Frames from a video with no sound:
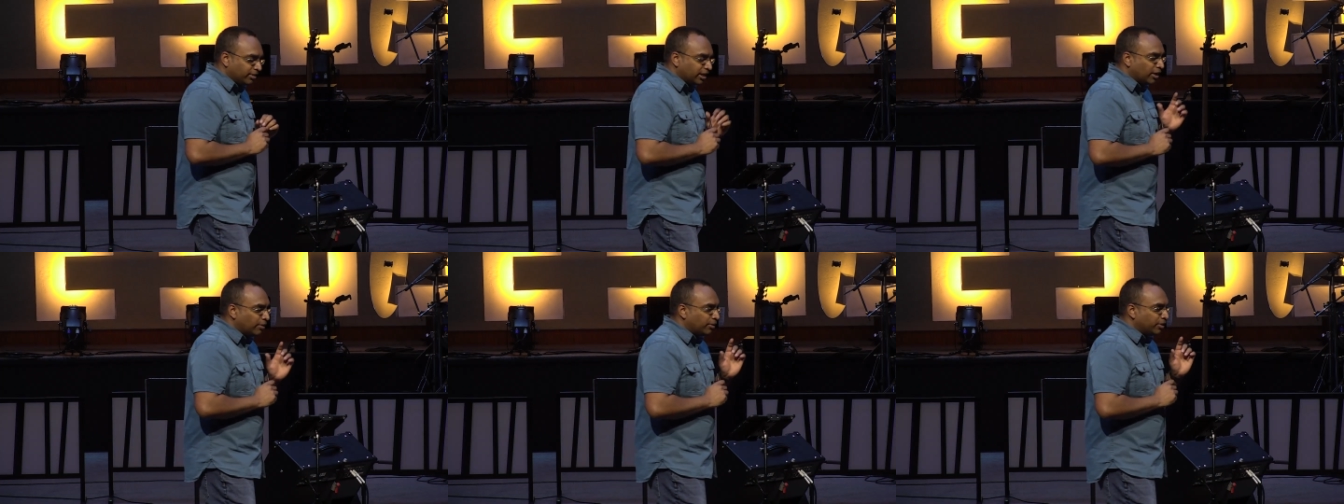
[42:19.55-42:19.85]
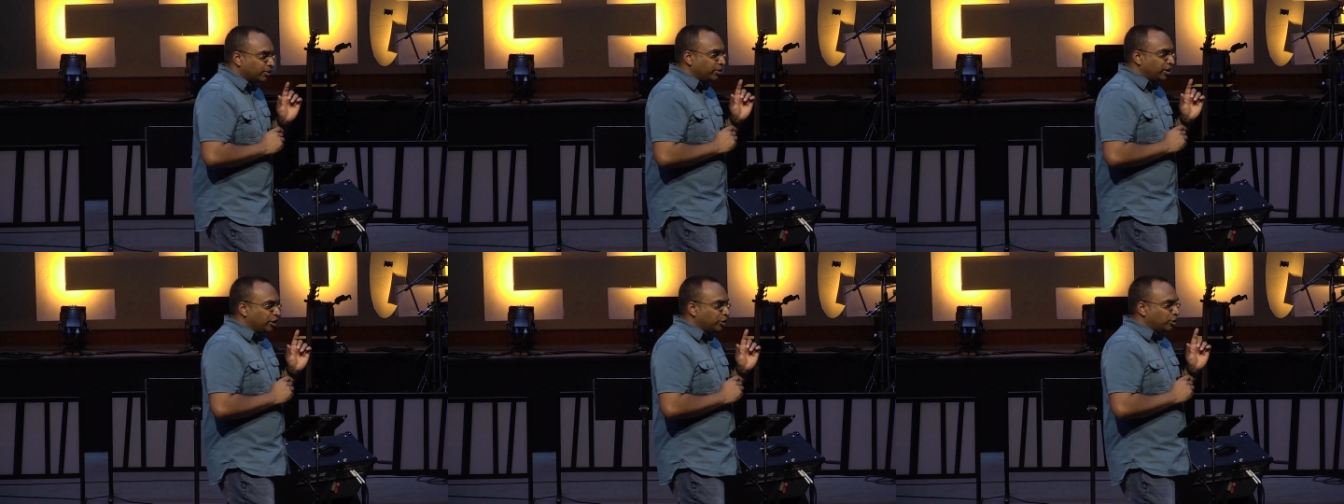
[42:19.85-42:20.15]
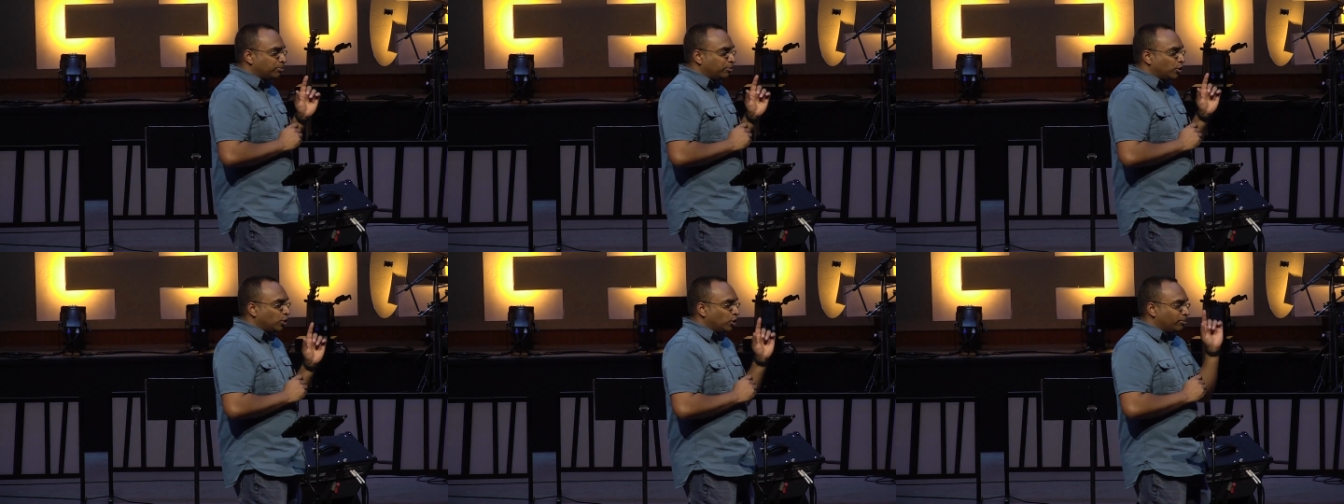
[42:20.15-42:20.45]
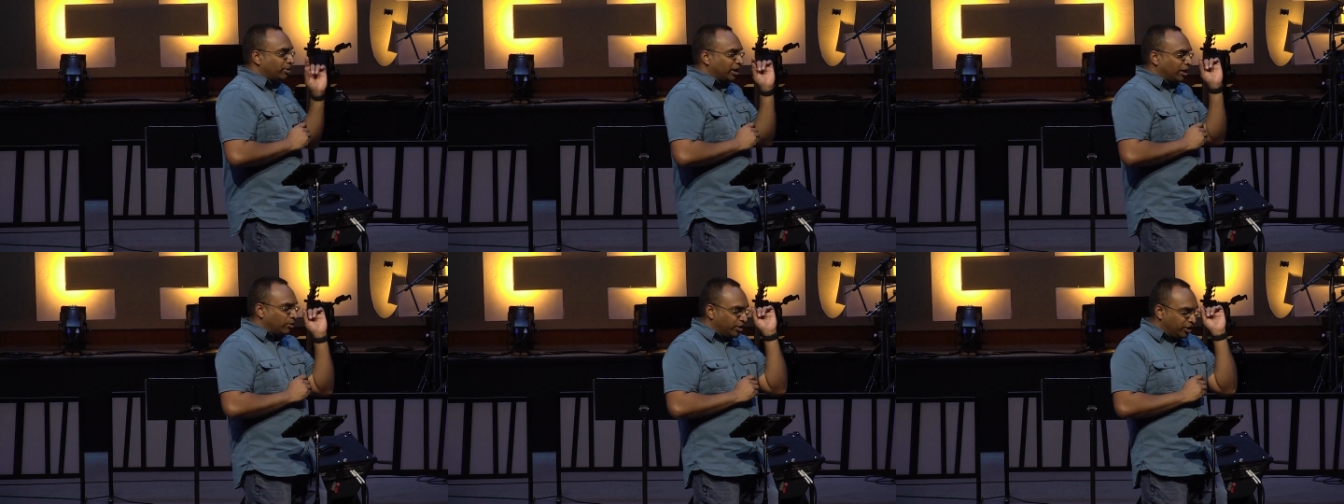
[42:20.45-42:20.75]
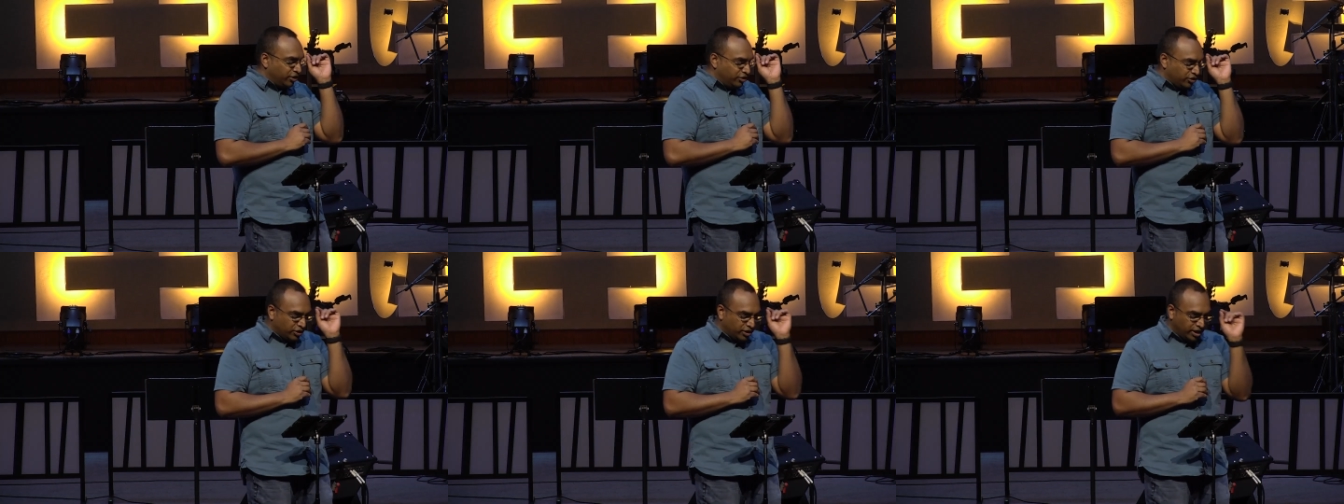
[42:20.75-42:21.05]
I want to read you a poem, and I want
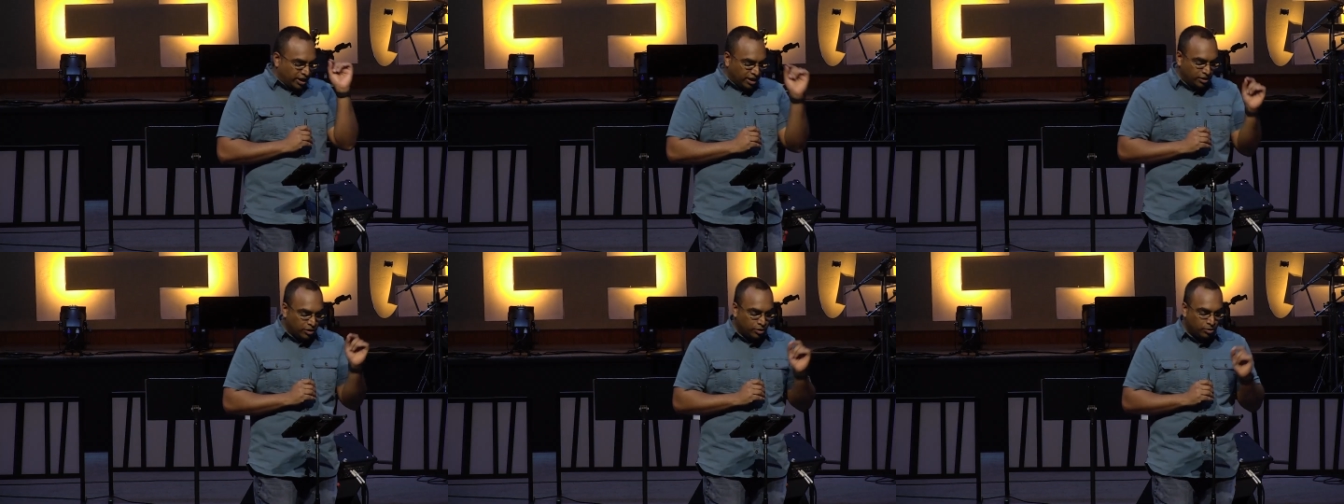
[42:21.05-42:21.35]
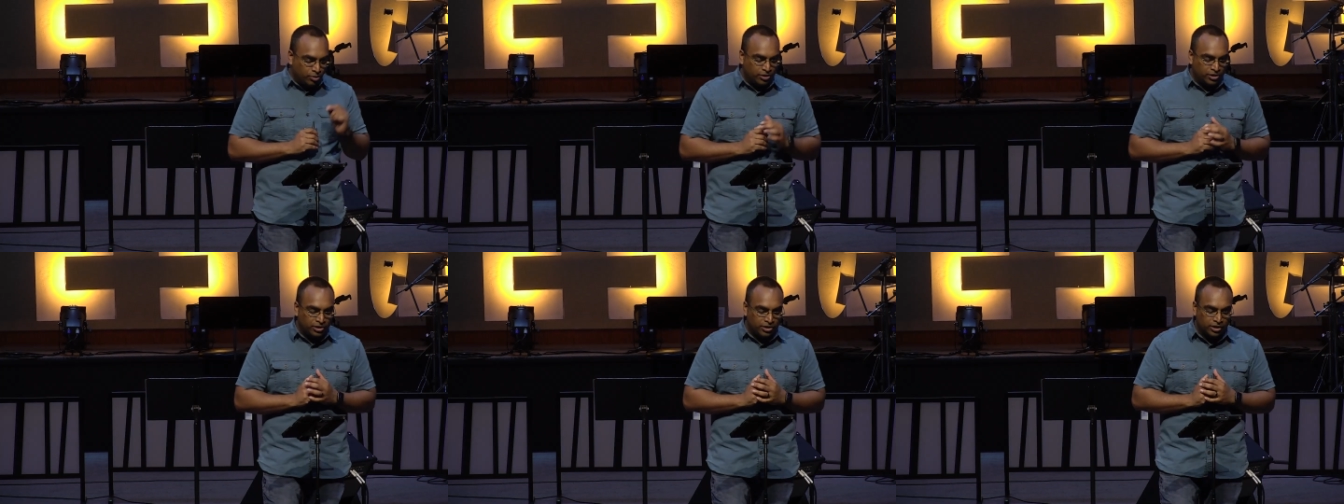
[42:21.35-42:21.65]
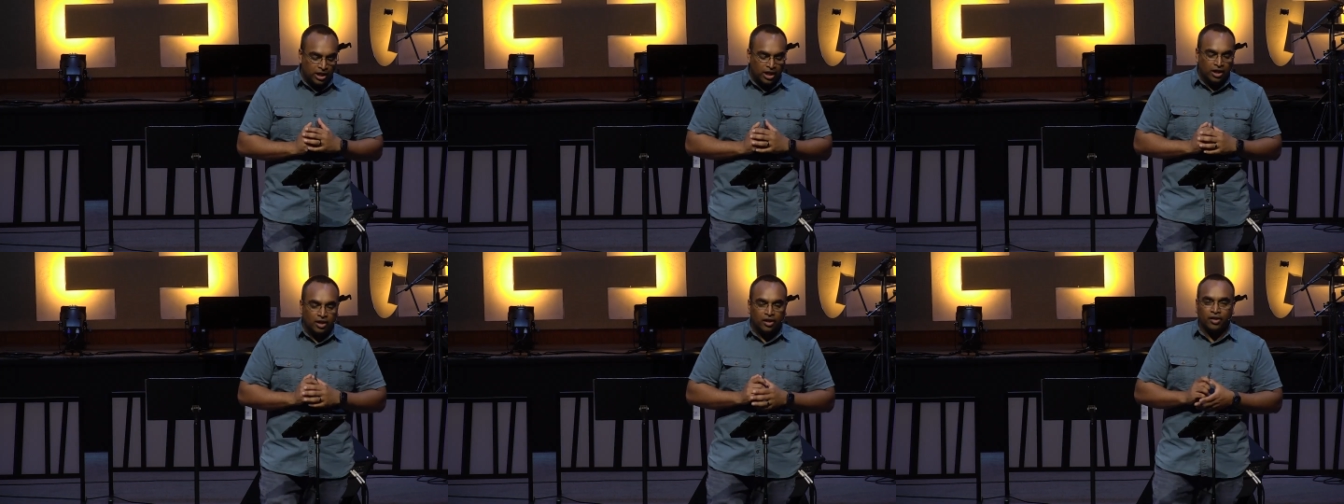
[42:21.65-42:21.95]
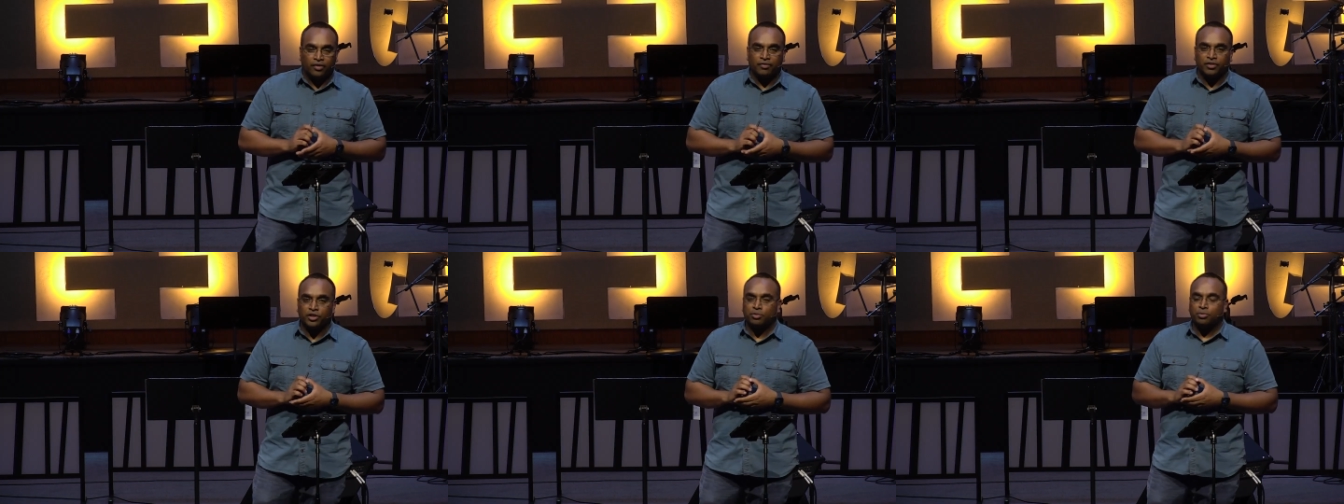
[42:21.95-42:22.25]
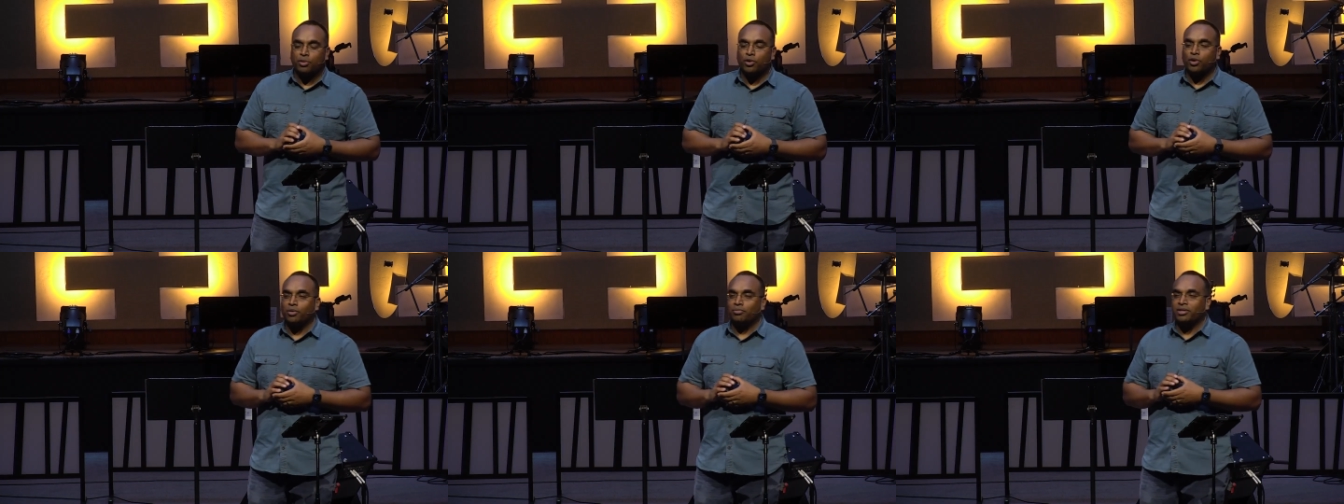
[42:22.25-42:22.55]
you to just think of the words of this
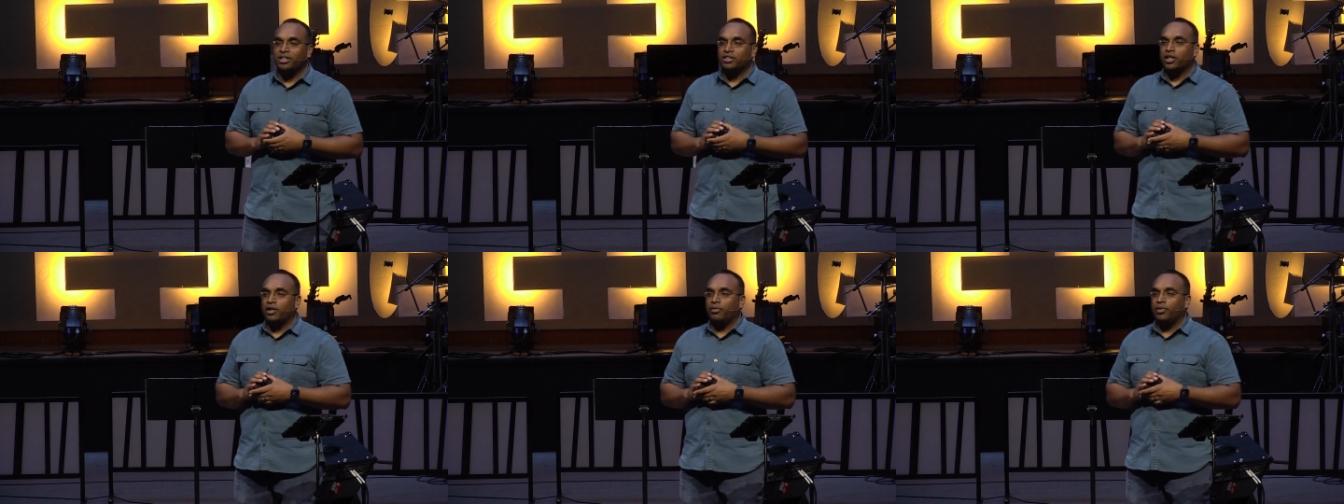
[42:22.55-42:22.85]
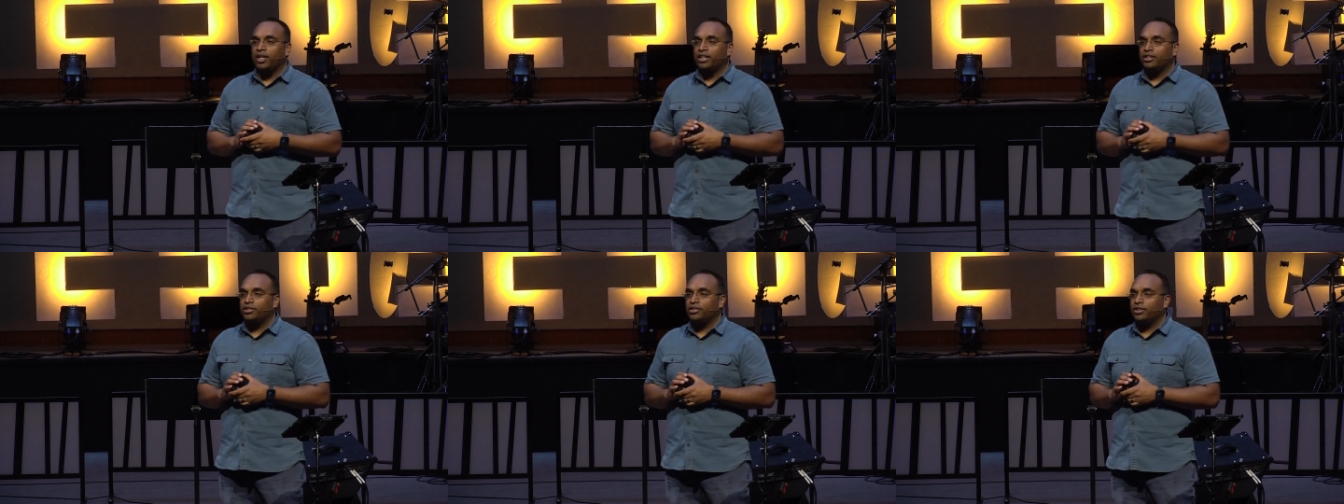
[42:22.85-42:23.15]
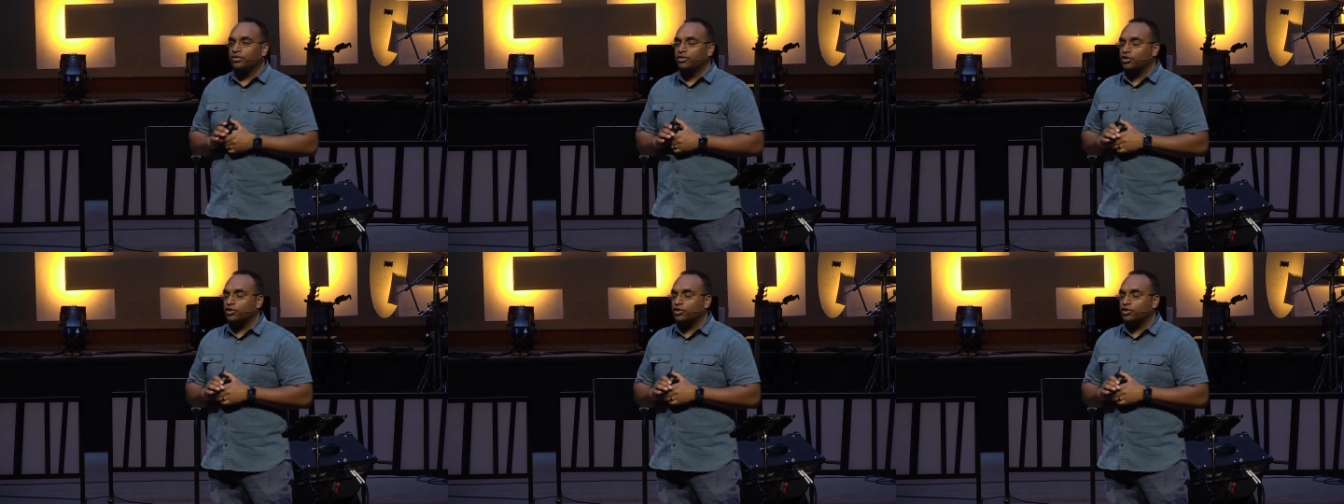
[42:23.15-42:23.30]
poem as I read it to you.